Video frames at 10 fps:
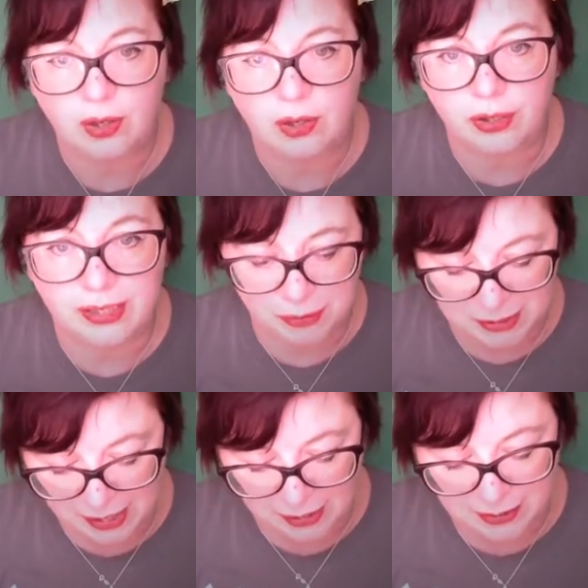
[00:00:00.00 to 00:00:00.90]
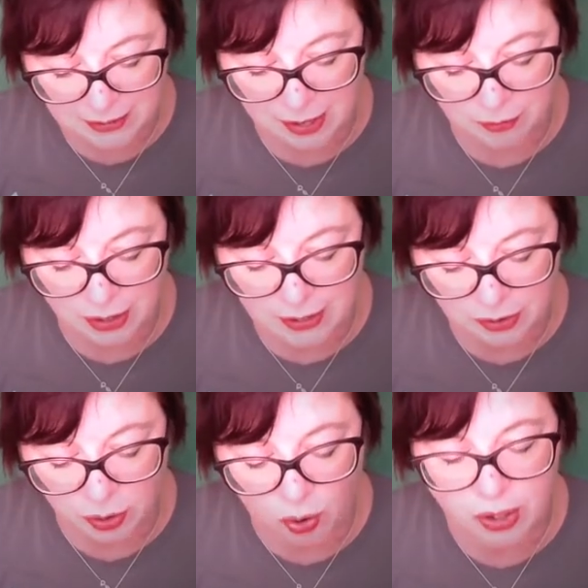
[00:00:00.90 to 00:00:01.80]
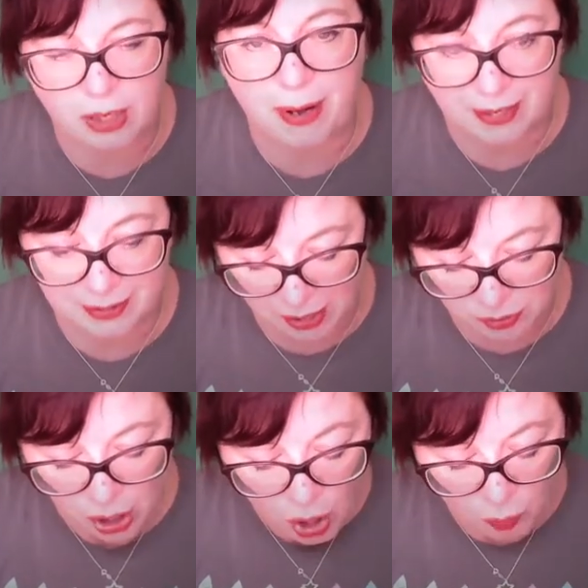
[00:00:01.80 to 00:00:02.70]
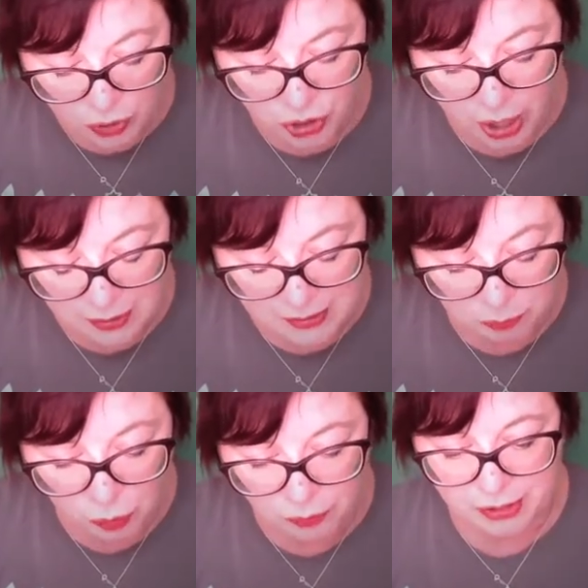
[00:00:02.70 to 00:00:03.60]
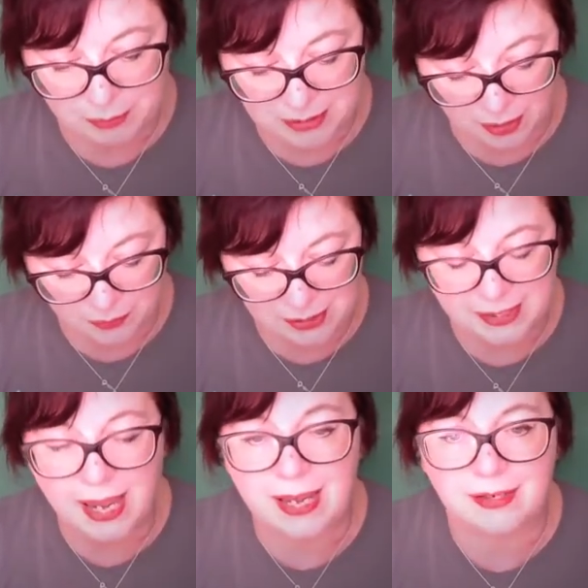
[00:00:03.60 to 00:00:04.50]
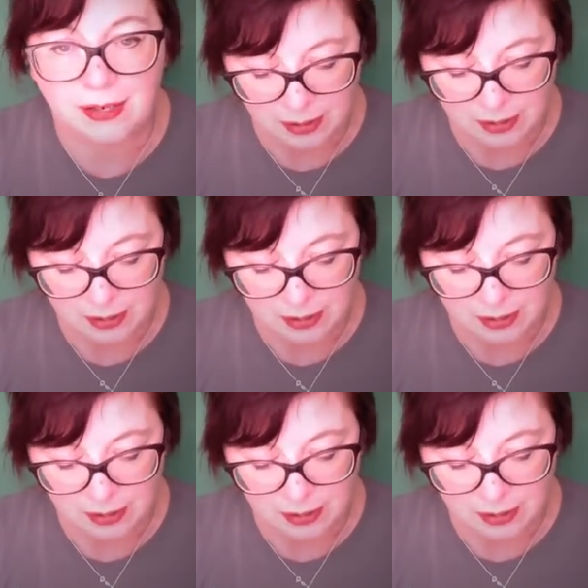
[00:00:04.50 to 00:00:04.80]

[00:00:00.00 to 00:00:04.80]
Lucy was standing there in the little hall at the back of the house when she heard some wolves coming down the stairs.